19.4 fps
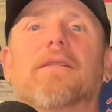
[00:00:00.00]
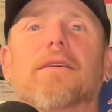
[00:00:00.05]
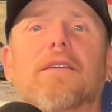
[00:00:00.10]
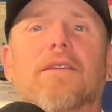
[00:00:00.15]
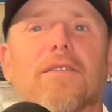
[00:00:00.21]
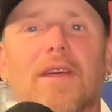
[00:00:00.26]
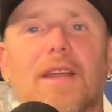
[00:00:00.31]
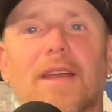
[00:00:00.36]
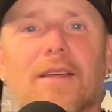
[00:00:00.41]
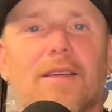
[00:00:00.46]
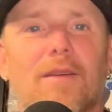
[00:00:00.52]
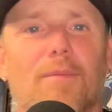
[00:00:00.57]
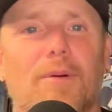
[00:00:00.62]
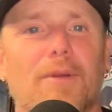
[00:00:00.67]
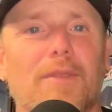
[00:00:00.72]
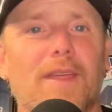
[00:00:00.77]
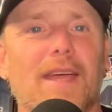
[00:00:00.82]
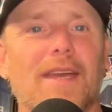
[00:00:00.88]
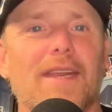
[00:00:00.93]
Is that how you
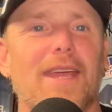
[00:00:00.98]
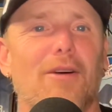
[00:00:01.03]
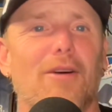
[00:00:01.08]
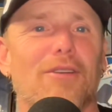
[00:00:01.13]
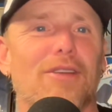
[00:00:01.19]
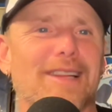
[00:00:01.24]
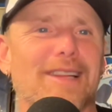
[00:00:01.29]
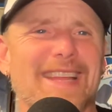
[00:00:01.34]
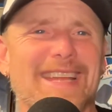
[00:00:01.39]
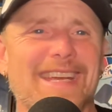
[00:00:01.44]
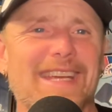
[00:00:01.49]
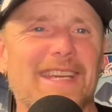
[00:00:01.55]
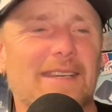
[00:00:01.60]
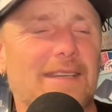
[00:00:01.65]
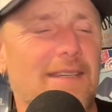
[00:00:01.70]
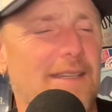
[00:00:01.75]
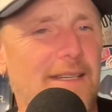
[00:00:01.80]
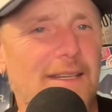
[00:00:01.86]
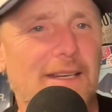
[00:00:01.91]
put that? Calculitic?
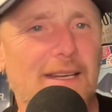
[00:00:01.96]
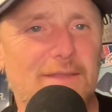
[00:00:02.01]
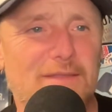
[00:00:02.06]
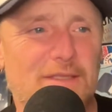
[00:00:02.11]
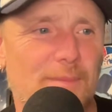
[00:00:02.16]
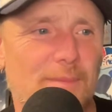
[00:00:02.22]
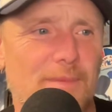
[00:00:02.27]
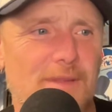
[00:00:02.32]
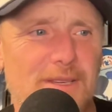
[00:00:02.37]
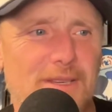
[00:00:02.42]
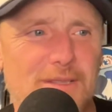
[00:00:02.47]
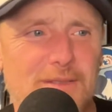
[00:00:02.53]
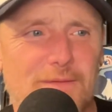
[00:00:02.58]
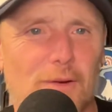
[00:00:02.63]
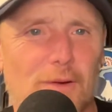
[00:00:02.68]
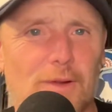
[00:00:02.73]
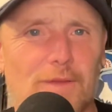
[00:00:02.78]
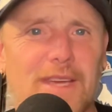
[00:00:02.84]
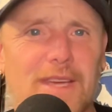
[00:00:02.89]
If something's
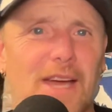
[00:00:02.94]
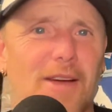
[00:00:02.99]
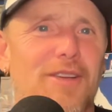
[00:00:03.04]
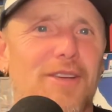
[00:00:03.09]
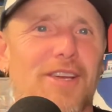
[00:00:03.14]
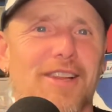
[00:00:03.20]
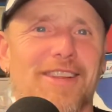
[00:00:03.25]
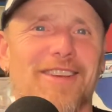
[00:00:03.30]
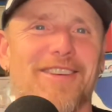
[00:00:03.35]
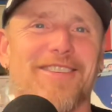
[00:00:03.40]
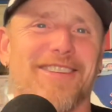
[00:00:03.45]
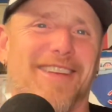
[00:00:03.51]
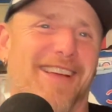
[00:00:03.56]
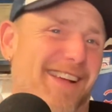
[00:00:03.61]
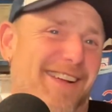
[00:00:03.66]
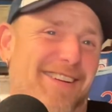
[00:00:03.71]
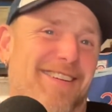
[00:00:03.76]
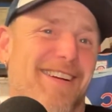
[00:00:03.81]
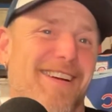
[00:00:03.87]
full of calculus,
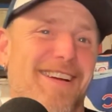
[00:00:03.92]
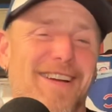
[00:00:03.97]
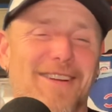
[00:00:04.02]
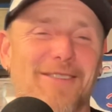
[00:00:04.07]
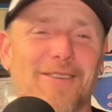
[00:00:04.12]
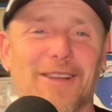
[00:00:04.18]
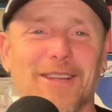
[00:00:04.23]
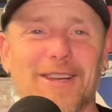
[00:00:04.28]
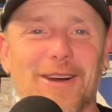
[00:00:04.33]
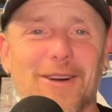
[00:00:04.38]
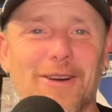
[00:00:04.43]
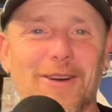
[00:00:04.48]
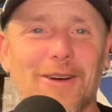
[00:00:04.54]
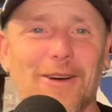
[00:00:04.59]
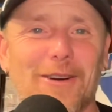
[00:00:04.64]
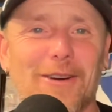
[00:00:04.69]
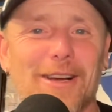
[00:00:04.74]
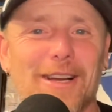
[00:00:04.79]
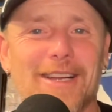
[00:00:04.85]
I really don't
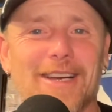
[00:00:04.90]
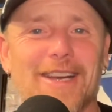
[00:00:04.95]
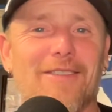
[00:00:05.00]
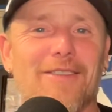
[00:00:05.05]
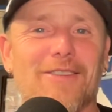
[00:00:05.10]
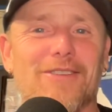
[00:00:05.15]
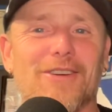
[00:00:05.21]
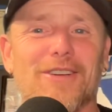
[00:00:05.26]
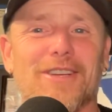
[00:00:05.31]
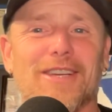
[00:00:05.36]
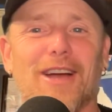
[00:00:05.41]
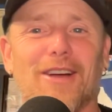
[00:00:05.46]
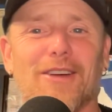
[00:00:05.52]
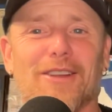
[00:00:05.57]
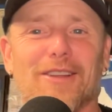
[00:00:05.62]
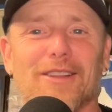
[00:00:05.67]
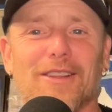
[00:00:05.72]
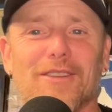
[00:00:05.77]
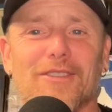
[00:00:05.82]
know. Never took
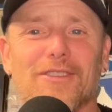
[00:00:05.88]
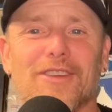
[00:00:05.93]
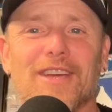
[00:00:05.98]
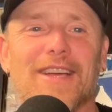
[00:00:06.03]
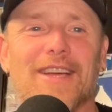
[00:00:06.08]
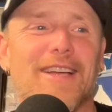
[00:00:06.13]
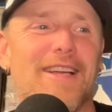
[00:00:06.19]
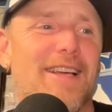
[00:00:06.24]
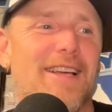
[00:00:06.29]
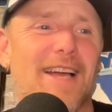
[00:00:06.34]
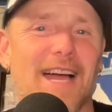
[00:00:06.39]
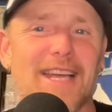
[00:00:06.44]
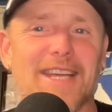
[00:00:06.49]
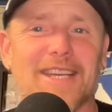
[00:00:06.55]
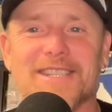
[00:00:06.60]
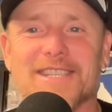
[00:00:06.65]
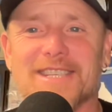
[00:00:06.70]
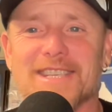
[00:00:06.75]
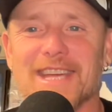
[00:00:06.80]
calculus. I
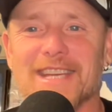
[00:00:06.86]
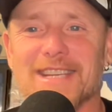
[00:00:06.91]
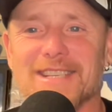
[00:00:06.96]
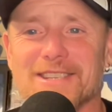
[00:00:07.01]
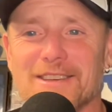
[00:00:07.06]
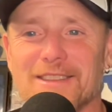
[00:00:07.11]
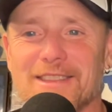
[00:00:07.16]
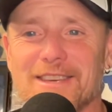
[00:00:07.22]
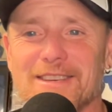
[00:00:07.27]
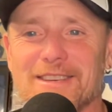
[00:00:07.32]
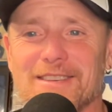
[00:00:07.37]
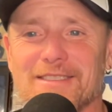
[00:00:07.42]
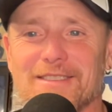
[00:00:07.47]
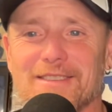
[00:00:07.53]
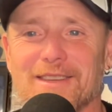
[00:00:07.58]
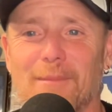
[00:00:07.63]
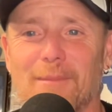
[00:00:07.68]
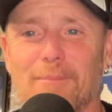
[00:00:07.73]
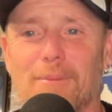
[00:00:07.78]
could sing, so they
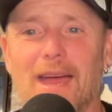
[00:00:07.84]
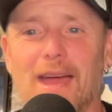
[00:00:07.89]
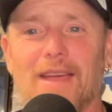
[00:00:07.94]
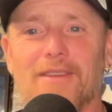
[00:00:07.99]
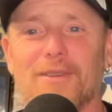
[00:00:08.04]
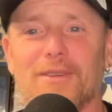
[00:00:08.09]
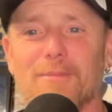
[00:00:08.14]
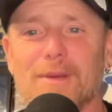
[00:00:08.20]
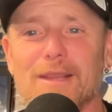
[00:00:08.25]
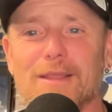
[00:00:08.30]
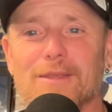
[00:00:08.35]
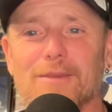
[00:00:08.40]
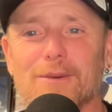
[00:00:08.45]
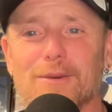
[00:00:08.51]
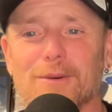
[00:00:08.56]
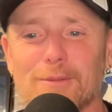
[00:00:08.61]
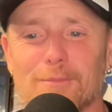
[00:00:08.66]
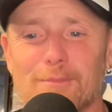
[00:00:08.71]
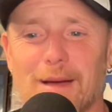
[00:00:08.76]
just kept passing me
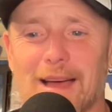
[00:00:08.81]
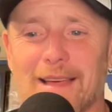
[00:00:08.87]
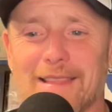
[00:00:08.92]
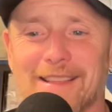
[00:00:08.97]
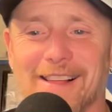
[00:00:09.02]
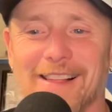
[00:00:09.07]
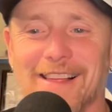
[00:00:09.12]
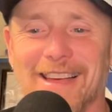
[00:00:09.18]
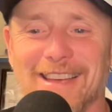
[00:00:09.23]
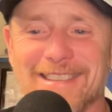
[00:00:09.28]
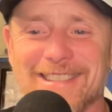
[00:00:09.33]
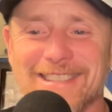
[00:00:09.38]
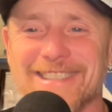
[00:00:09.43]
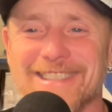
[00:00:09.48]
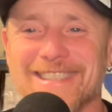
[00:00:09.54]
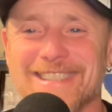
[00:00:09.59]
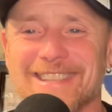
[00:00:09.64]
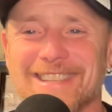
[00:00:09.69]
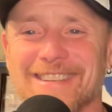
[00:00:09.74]
through math
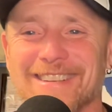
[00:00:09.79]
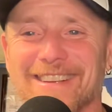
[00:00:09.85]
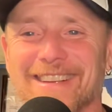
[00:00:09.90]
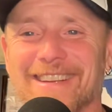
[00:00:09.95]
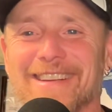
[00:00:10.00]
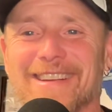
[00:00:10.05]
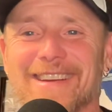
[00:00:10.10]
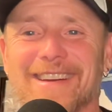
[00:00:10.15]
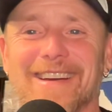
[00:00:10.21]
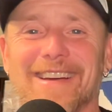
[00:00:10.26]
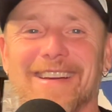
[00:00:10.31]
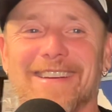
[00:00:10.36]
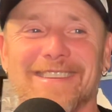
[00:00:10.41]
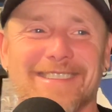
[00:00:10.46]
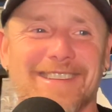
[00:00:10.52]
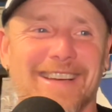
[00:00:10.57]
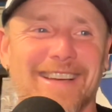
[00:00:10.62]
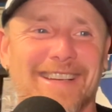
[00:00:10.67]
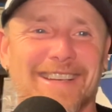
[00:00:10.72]
classes. They're like,
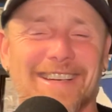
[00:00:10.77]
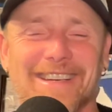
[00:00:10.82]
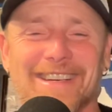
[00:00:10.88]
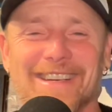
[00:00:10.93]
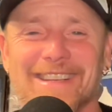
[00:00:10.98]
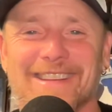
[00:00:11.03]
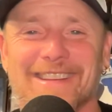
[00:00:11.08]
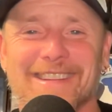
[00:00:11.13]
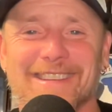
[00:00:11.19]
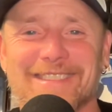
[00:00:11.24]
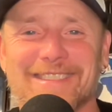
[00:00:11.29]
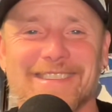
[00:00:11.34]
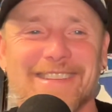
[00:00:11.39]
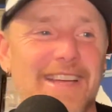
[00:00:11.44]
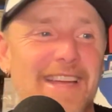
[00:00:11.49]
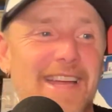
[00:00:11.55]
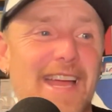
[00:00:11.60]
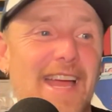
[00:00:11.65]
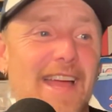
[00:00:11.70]
he's not going to need this.
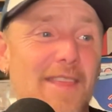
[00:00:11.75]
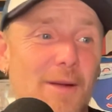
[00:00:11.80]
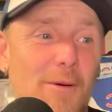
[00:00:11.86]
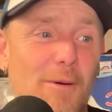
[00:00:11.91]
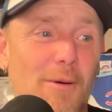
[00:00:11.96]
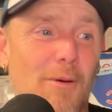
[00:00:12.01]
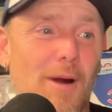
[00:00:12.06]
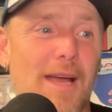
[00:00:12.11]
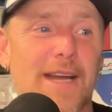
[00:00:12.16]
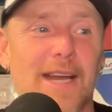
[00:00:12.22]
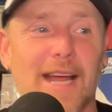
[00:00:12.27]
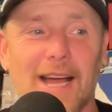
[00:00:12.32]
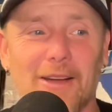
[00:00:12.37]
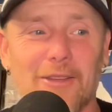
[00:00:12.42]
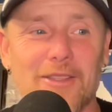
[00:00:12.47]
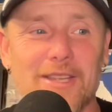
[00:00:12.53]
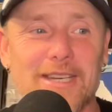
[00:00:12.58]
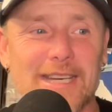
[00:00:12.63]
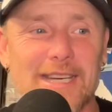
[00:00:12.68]
And they were right. I
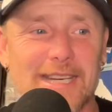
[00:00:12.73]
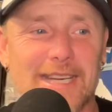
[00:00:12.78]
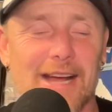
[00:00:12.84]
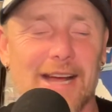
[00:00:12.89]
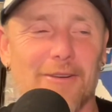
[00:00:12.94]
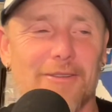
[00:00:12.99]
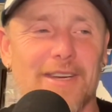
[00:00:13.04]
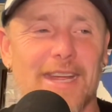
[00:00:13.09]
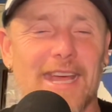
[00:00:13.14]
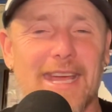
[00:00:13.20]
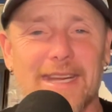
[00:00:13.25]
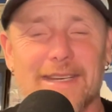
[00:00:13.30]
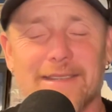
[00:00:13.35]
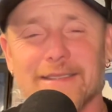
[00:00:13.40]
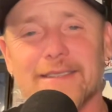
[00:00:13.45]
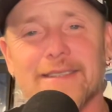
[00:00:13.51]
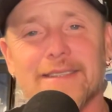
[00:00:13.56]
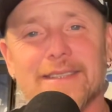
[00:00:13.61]
only need to count to 8.